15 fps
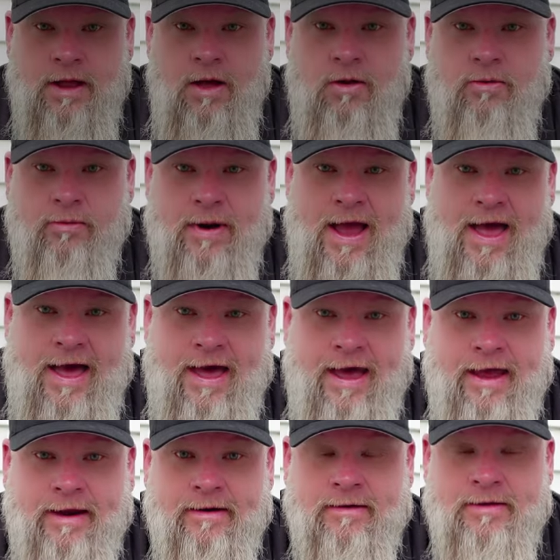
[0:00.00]
All
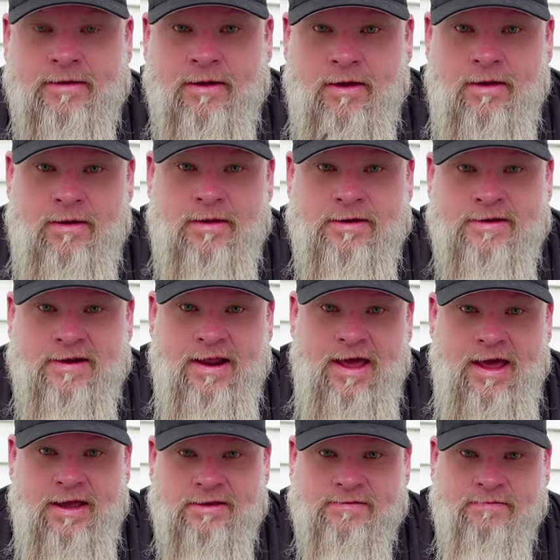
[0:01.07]
right, on
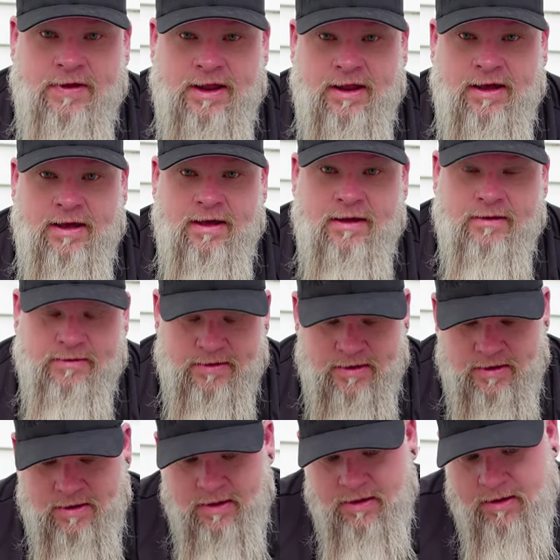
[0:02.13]
today's video,
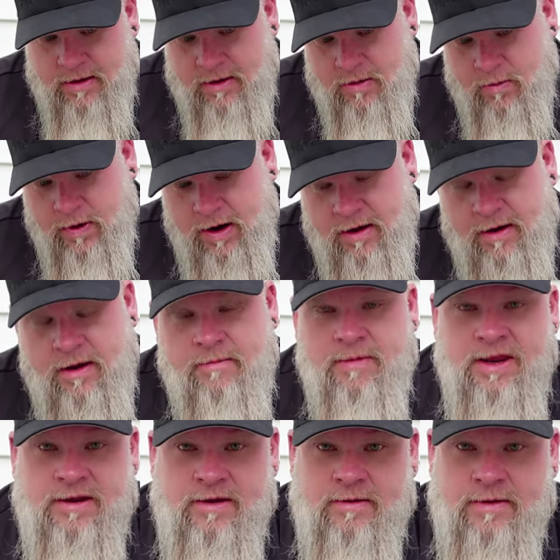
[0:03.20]
we're going to
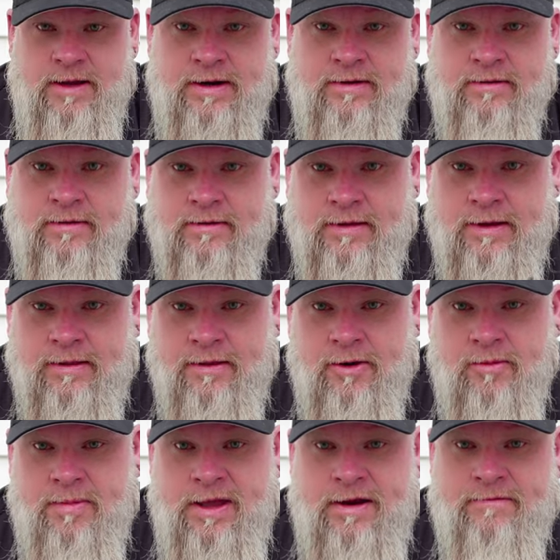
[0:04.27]
be doing a
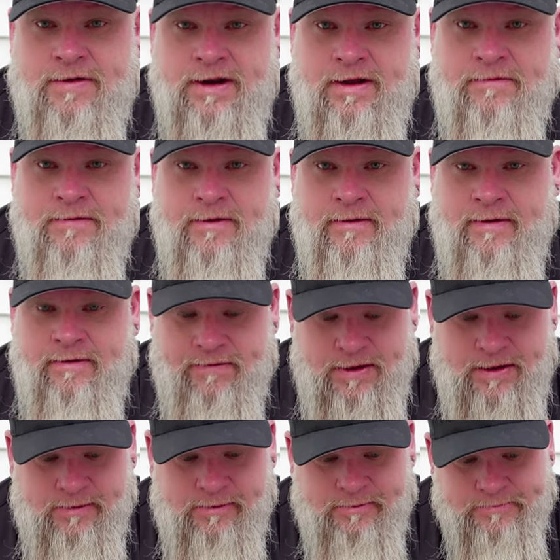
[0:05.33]
little bit of a different
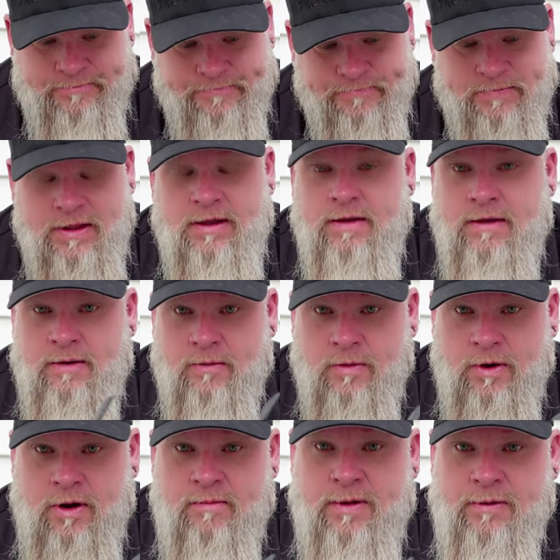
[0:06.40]
review. We're
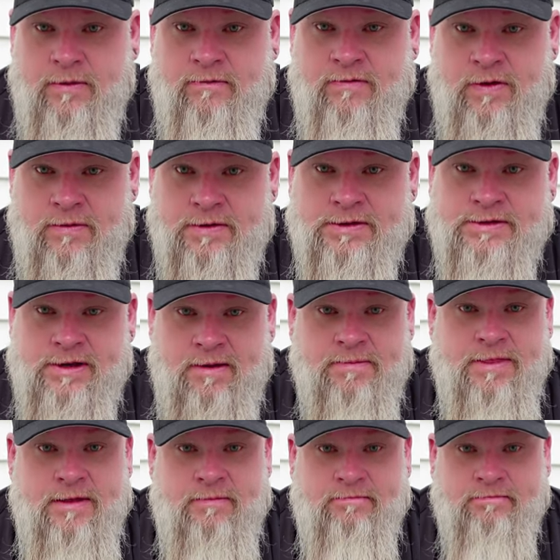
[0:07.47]
going to be reviewing
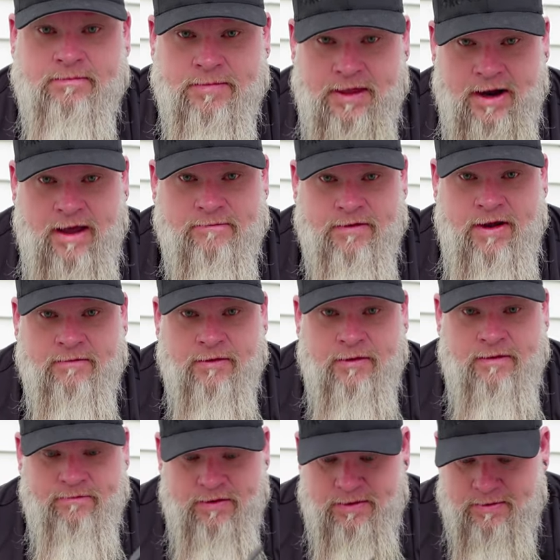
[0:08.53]
something that I've never
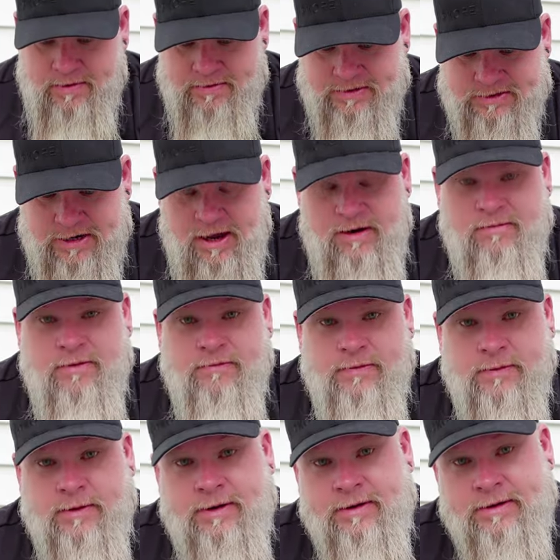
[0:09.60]
reviewed on the channel
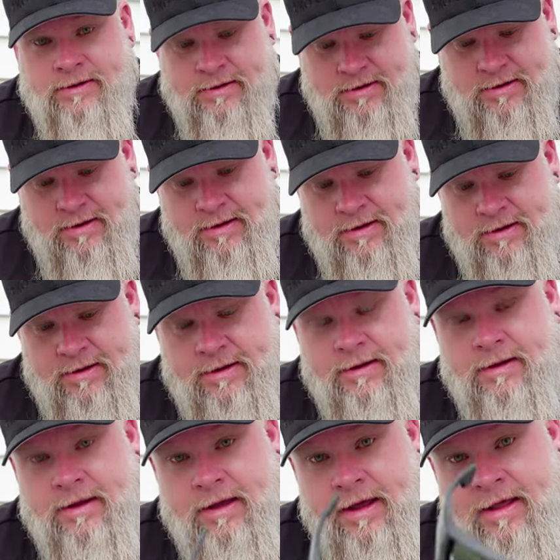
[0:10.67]
before.
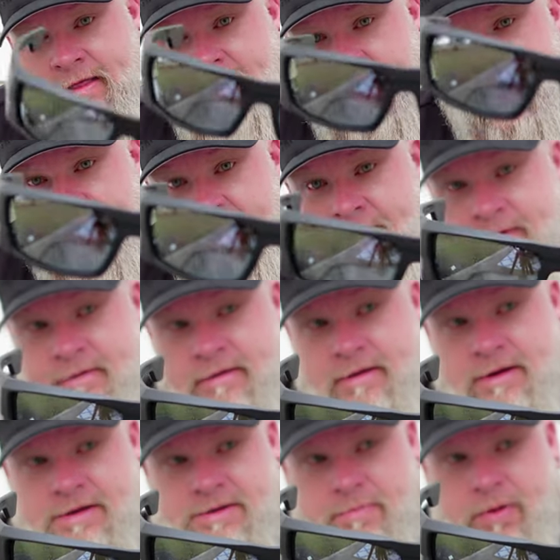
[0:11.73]
And that
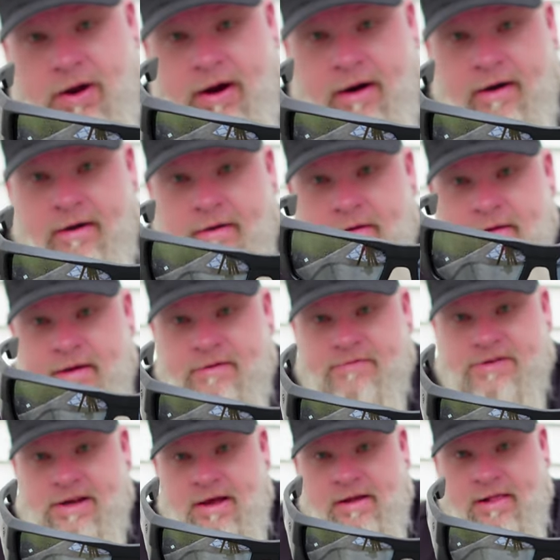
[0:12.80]
is a pair of
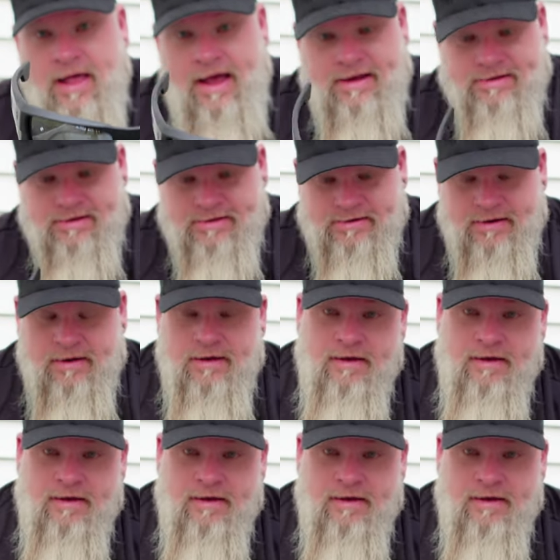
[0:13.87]
sunglasses.